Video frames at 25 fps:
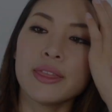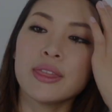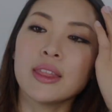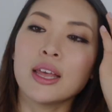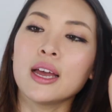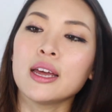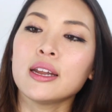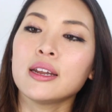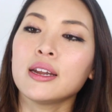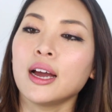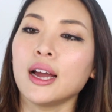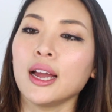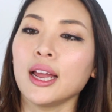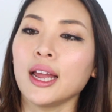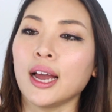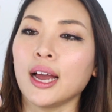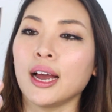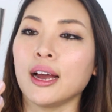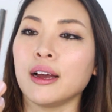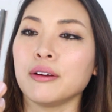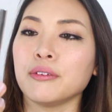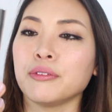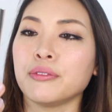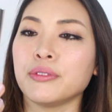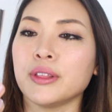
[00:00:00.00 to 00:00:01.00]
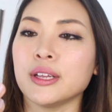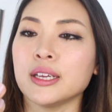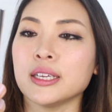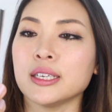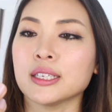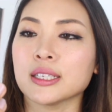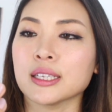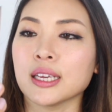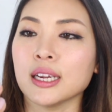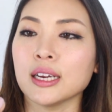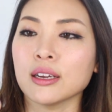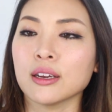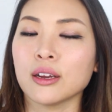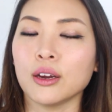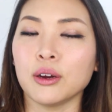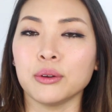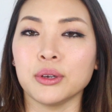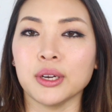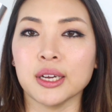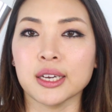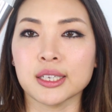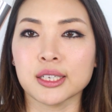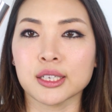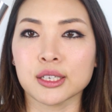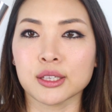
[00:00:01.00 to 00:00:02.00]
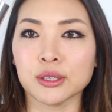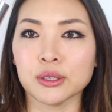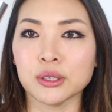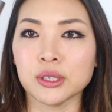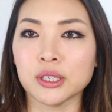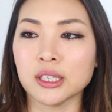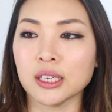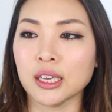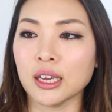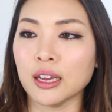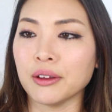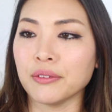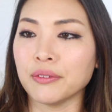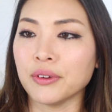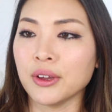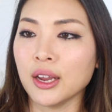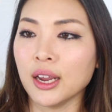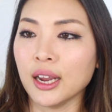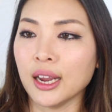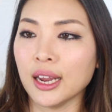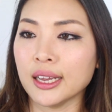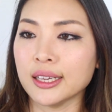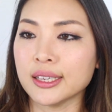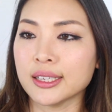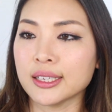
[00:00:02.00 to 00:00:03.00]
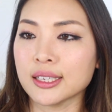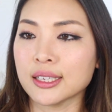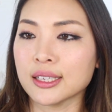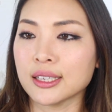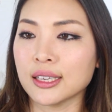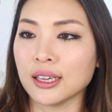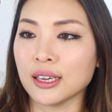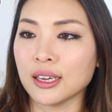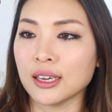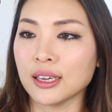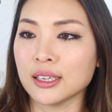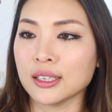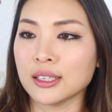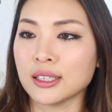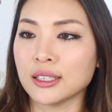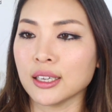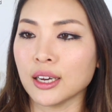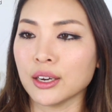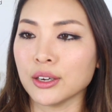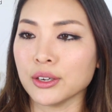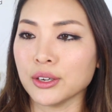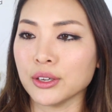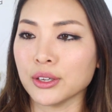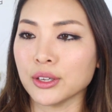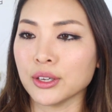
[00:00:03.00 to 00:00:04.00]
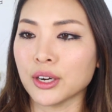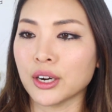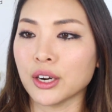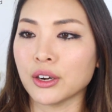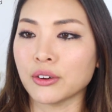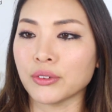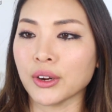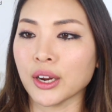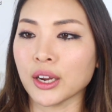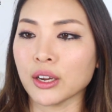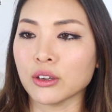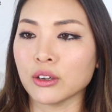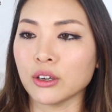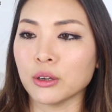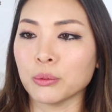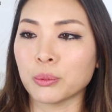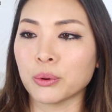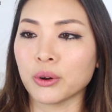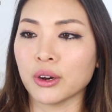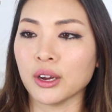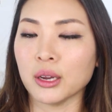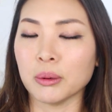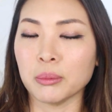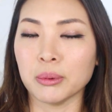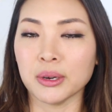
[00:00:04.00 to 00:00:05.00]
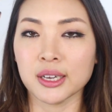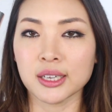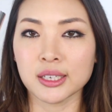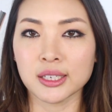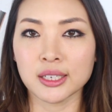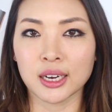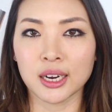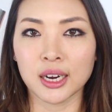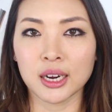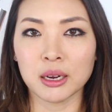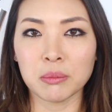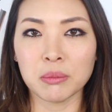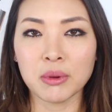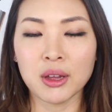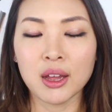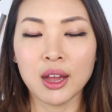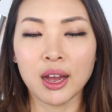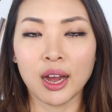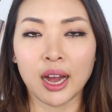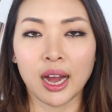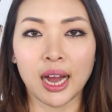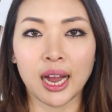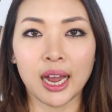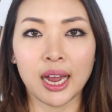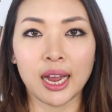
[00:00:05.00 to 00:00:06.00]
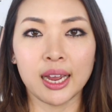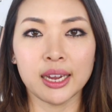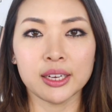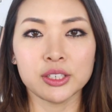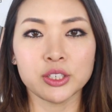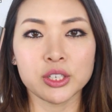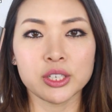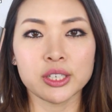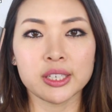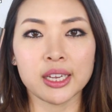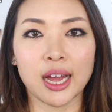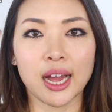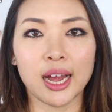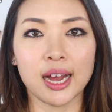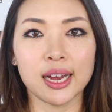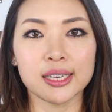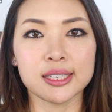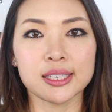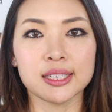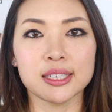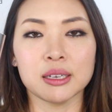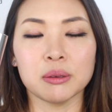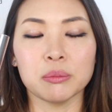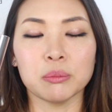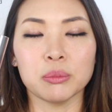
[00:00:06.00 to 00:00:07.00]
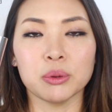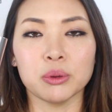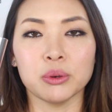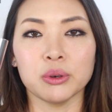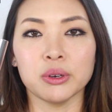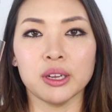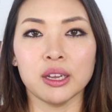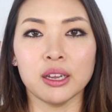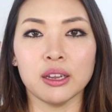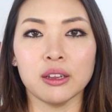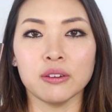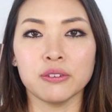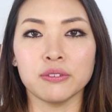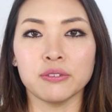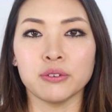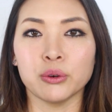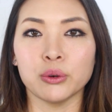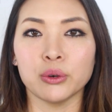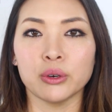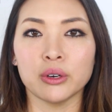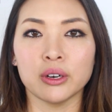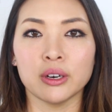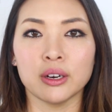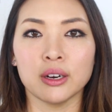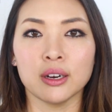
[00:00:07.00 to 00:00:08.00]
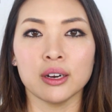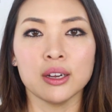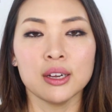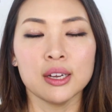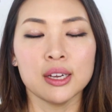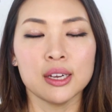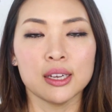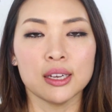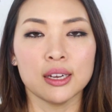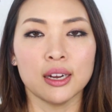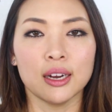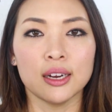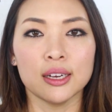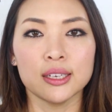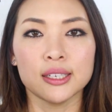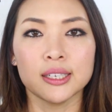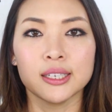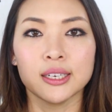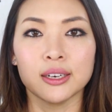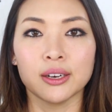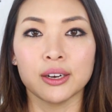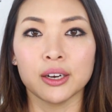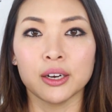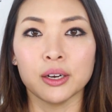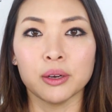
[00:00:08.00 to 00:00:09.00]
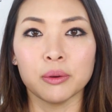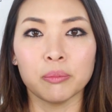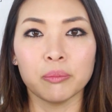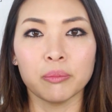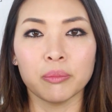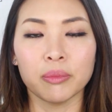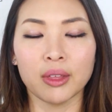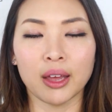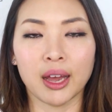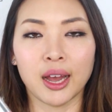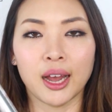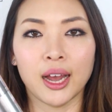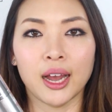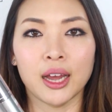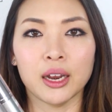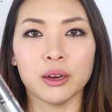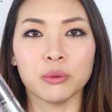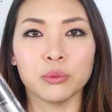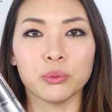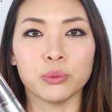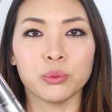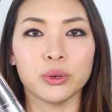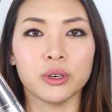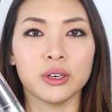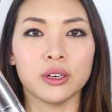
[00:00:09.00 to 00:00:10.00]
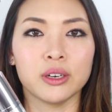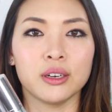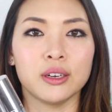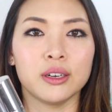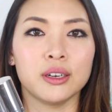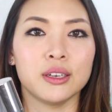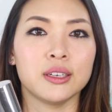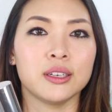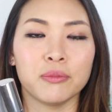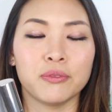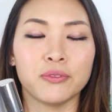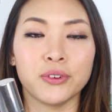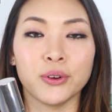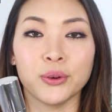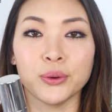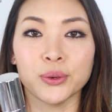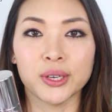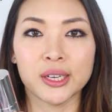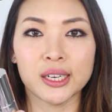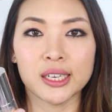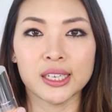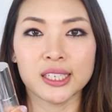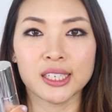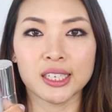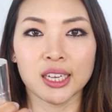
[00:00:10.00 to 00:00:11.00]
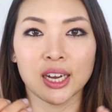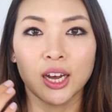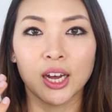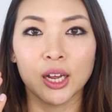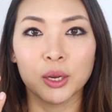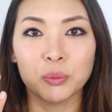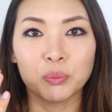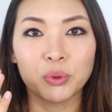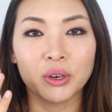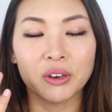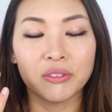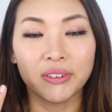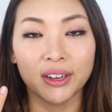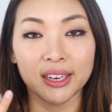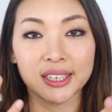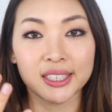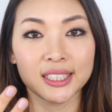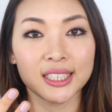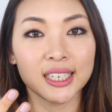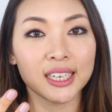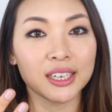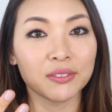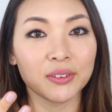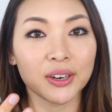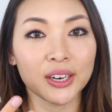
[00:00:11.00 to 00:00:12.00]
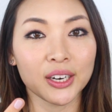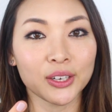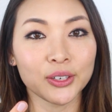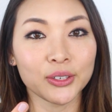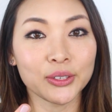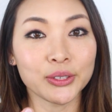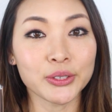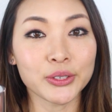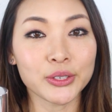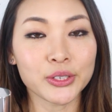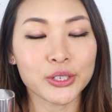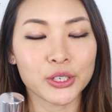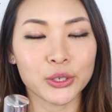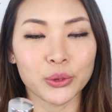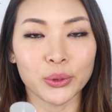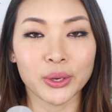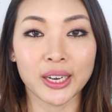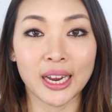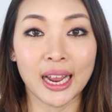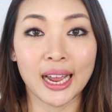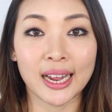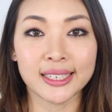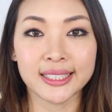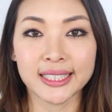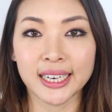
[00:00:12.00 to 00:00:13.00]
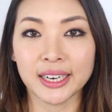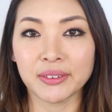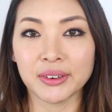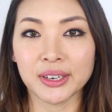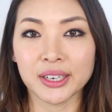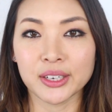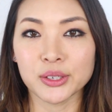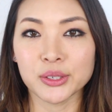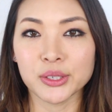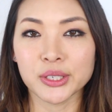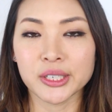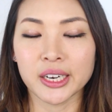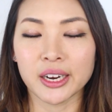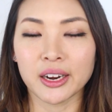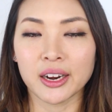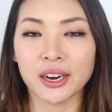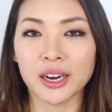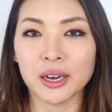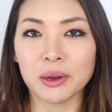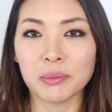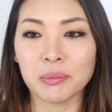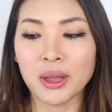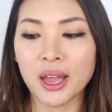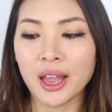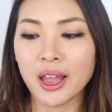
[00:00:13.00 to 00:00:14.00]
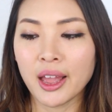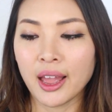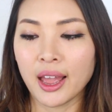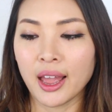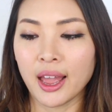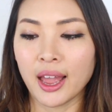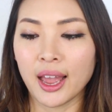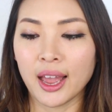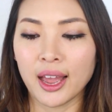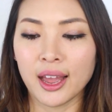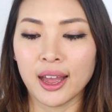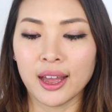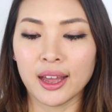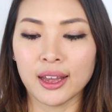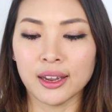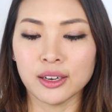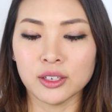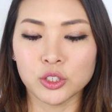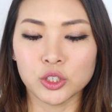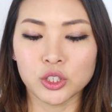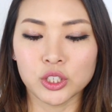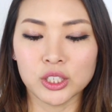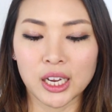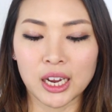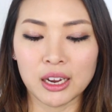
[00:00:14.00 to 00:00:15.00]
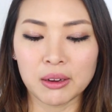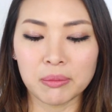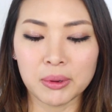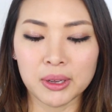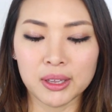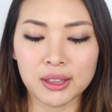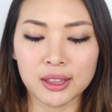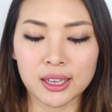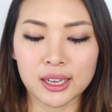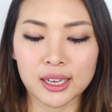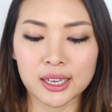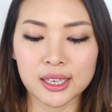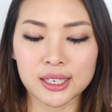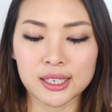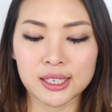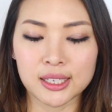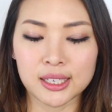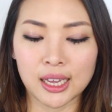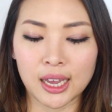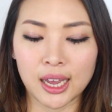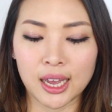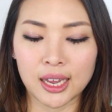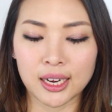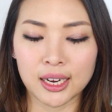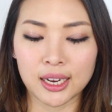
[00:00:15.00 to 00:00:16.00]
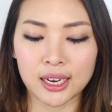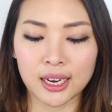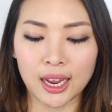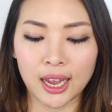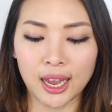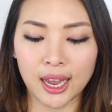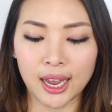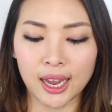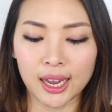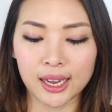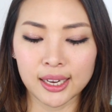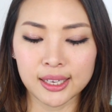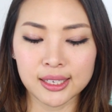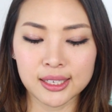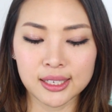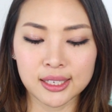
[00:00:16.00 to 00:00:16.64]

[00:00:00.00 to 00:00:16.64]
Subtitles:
And then I have this Skin Code exclusive. It's the Cellular Wrinkle Prohibiting Serum. I just asked the employee for a serum that would focus on preventing wrinkles, so an anti-wrinkle serum. And she gave me this and it had